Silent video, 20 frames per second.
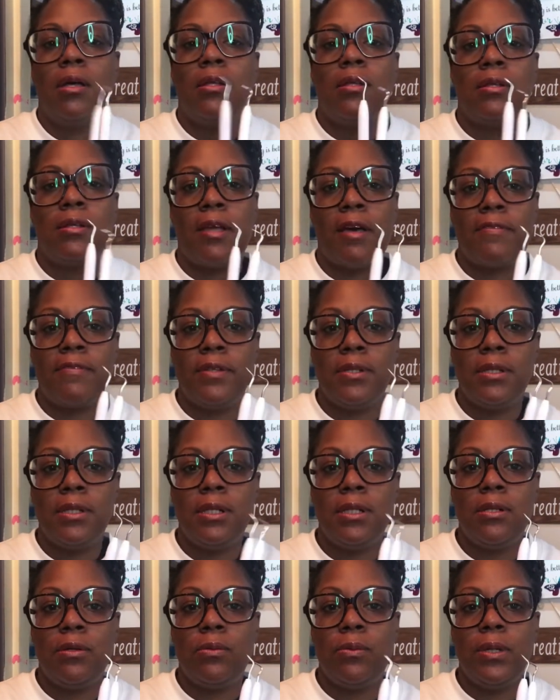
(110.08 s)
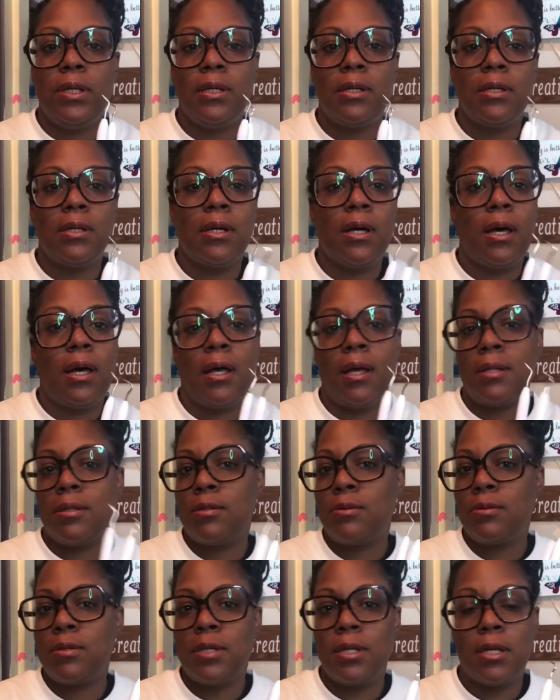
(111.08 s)
Definitely need a weeder. I
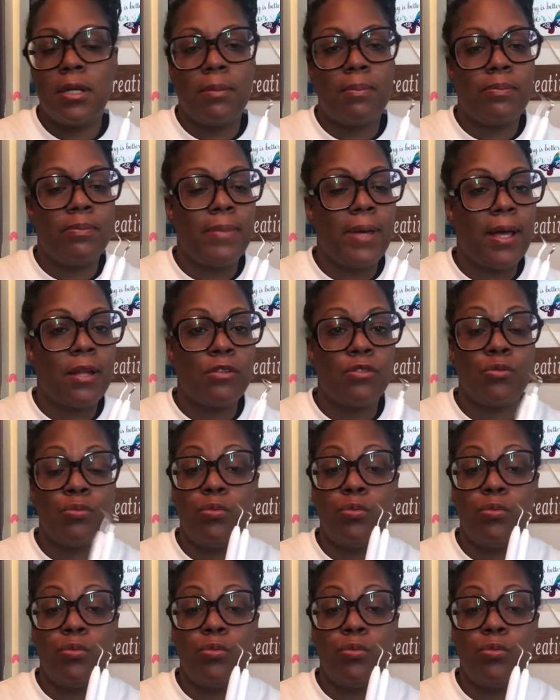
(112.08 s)
don't think it matters